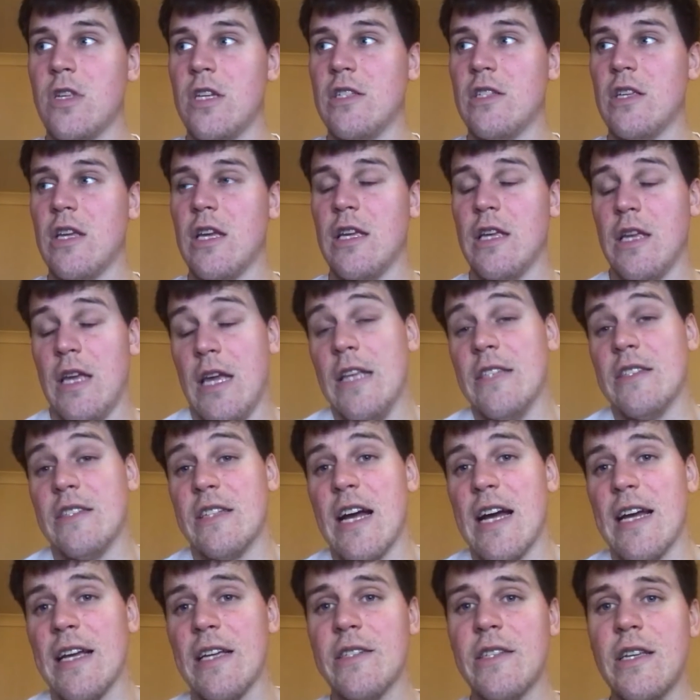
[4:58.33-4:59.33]
is his
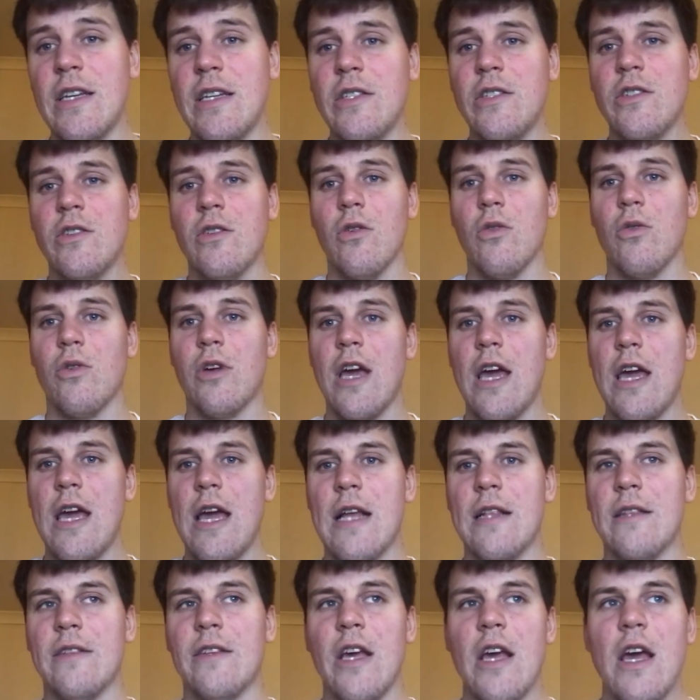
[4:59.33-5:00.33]
diocese, okay?
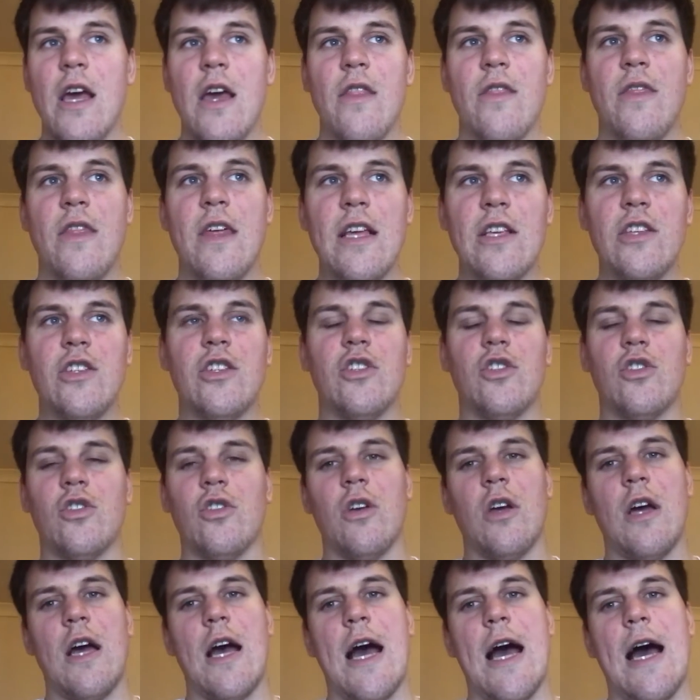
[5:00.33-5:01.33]
And
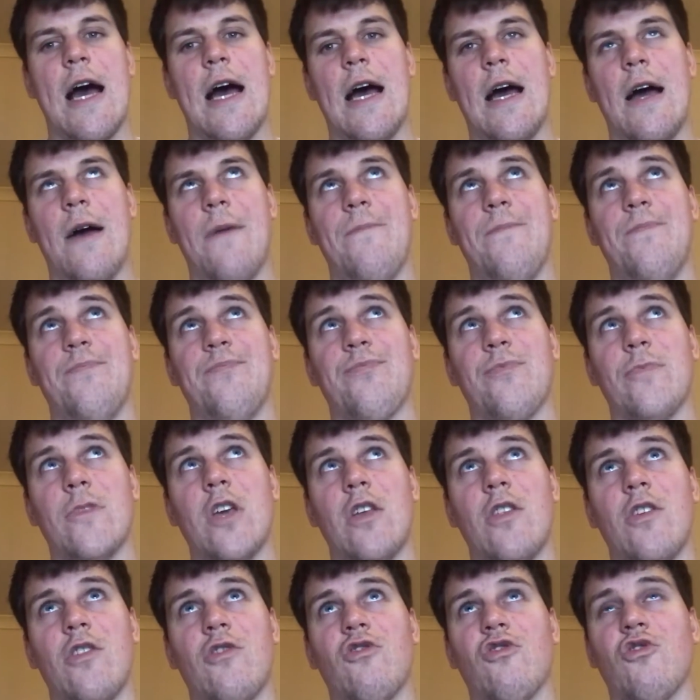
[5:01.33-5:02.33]
this
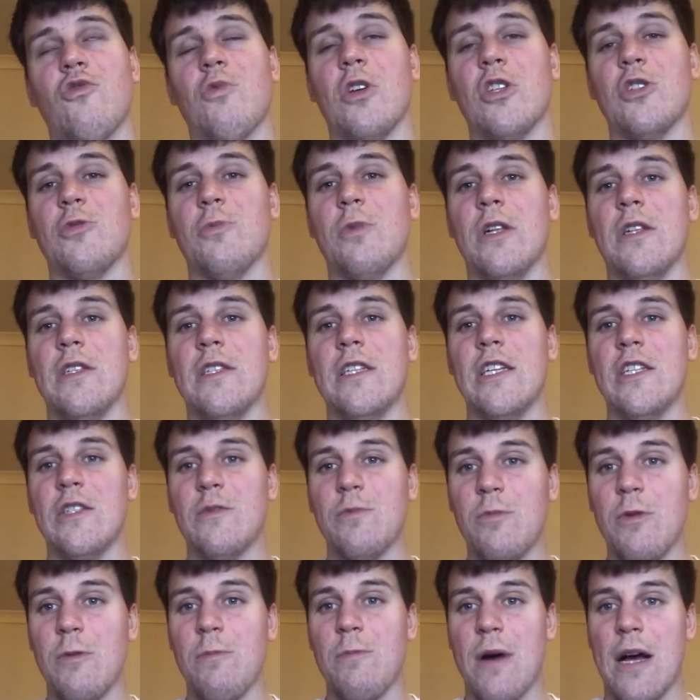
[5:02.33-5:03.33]
this responsibility
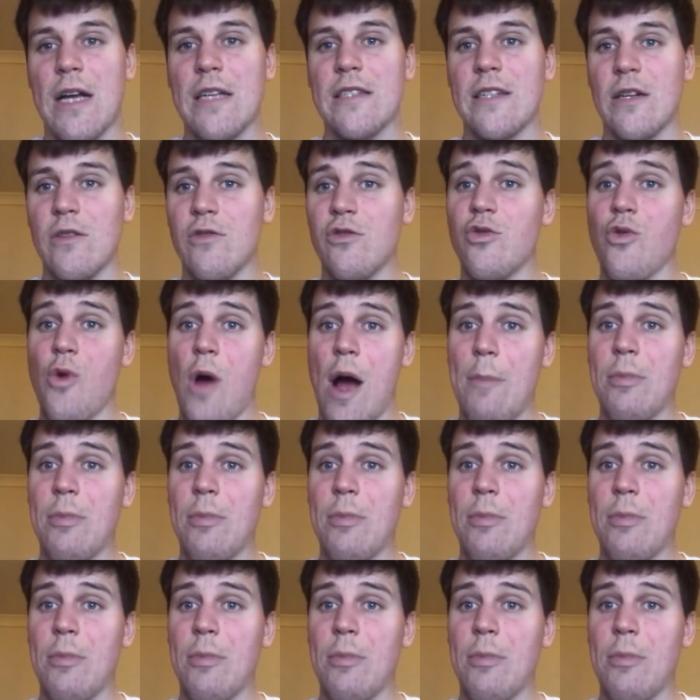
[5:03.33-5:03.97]
has been passed down through